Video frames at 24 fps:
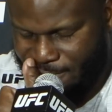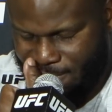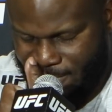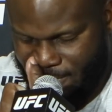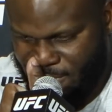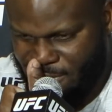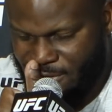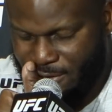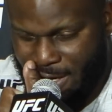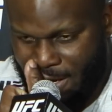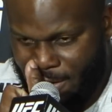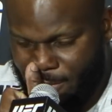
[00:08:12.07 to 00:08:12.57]

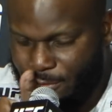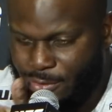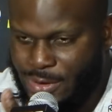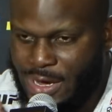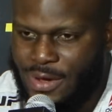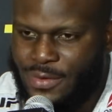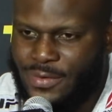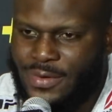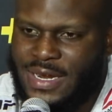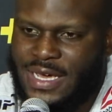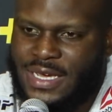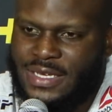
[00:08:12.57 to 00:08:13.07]
Yes, yeah. I, w-
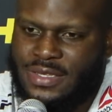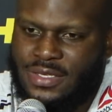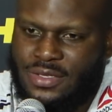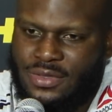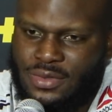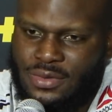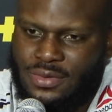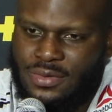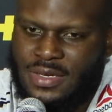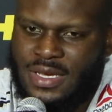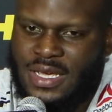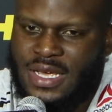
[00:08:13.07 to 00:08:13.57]
I would like to
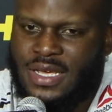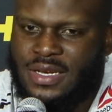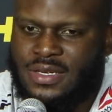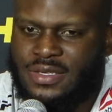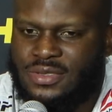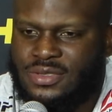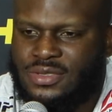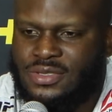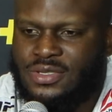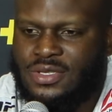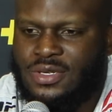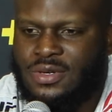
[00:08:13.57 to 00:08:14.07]
do that
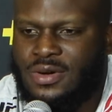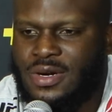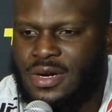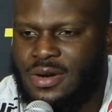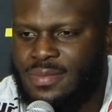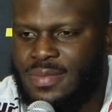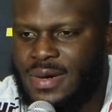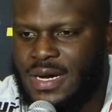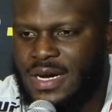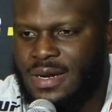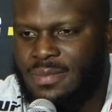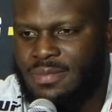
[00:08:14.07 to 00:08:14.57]
and show
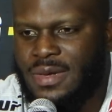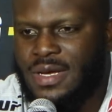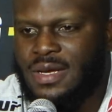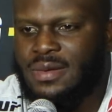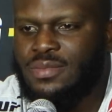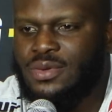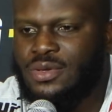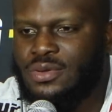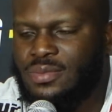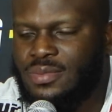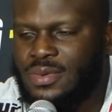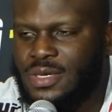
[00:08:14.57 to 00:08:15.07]
everybody
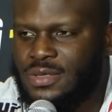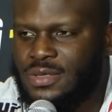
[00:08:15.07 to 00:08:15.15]
my blue